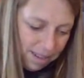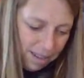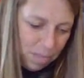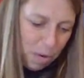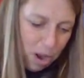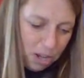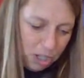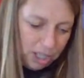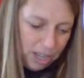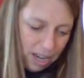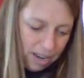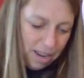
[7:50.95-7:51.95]
to brush
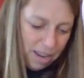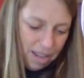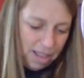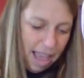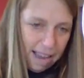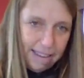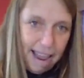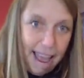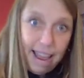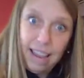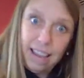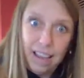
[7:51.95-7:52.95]
that
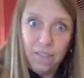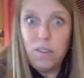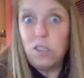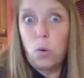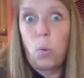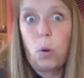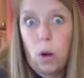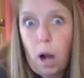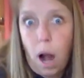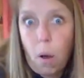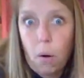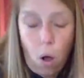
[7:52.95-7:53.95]
day if you squirt
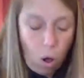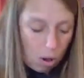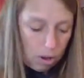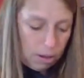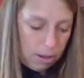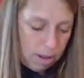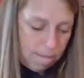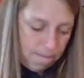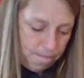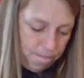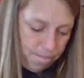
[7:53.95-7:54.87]
out all of the